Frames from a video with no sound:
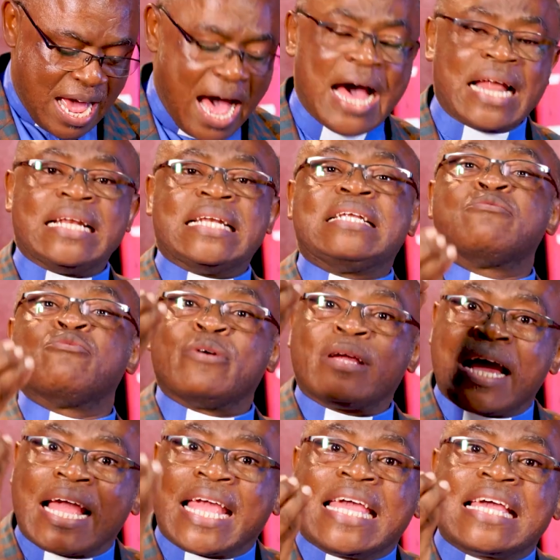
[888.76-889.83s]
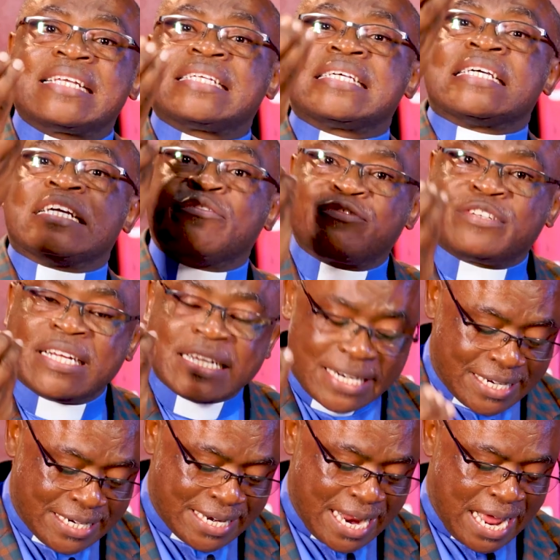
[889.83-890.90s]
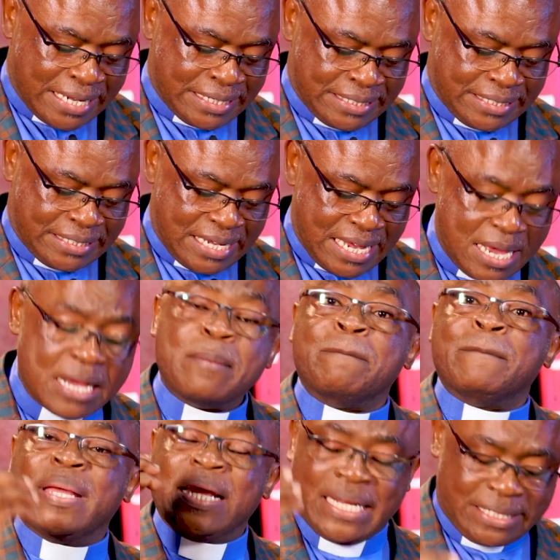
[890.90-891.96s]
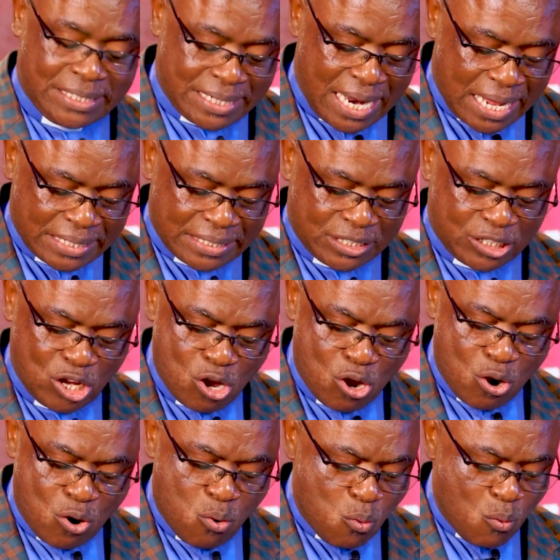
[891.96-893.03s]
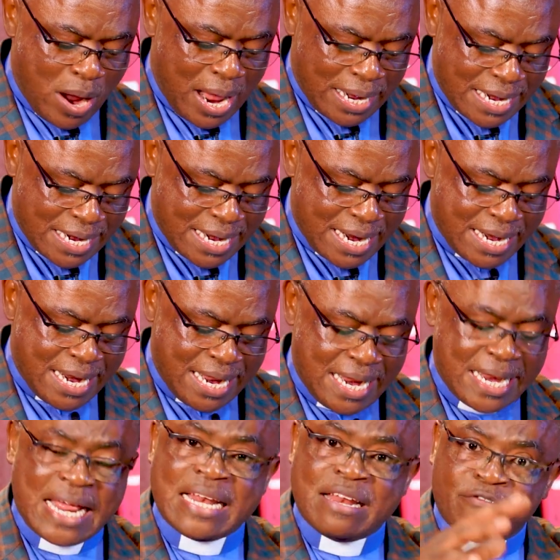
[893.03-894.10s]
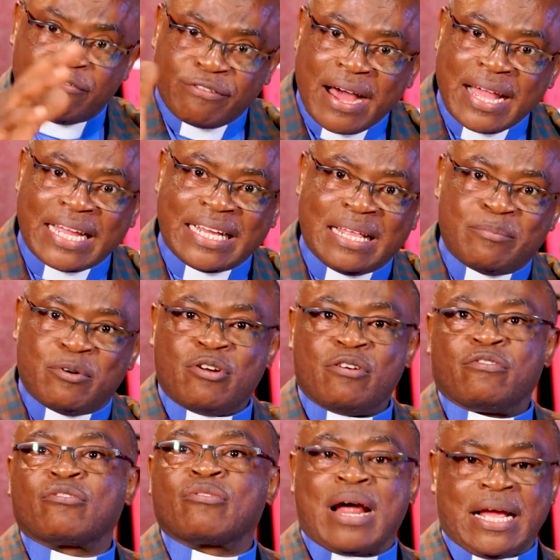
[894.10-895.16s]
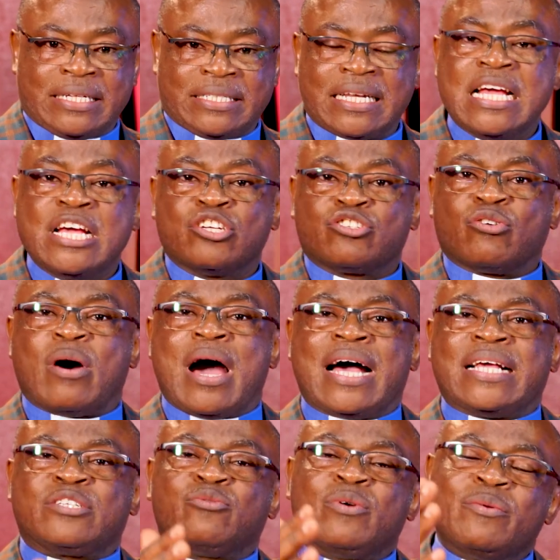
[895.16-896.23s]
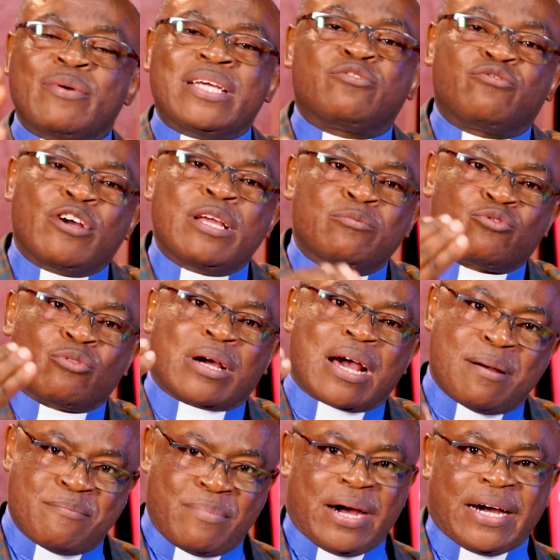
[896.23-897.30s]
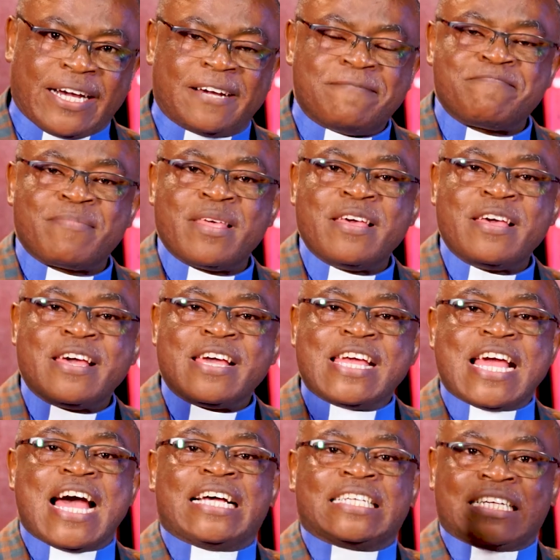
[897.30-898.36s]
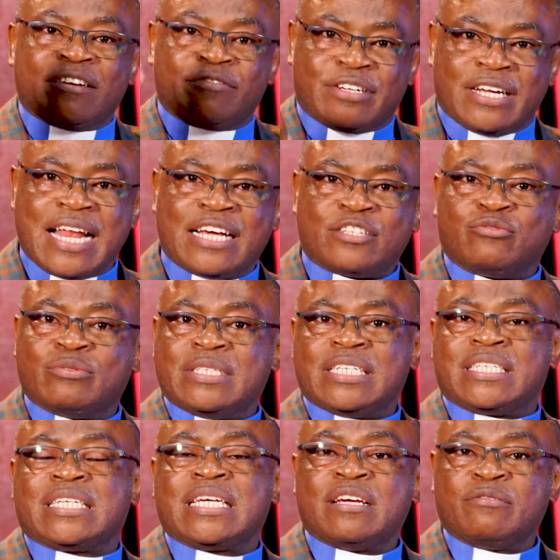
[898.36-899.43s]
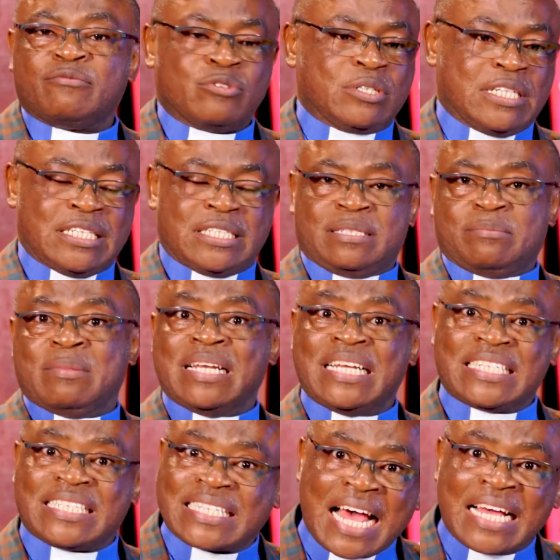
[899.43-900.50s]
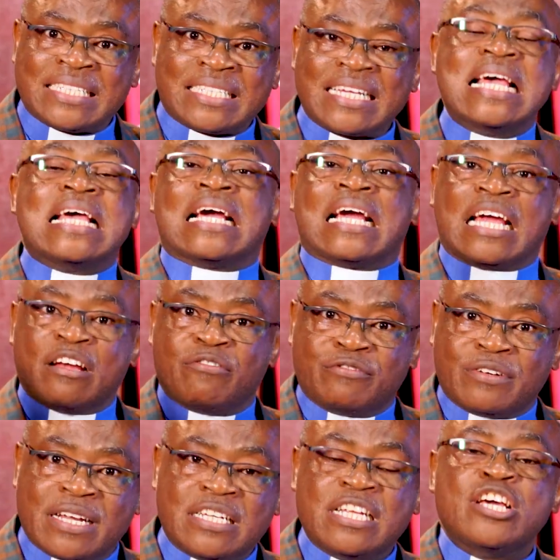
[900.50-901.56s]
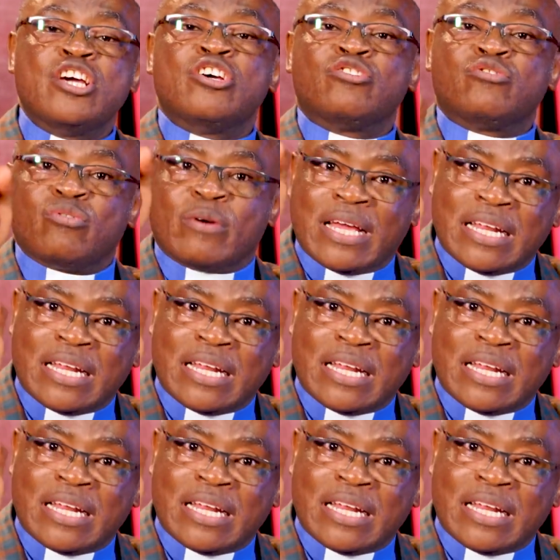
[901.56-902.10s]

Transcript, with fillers: And we get gifted leaders, ministers, who are needed in edifying the body of Christ. So as we wait for him to come back, he has gifted us with this gift, with these ministers, gifted to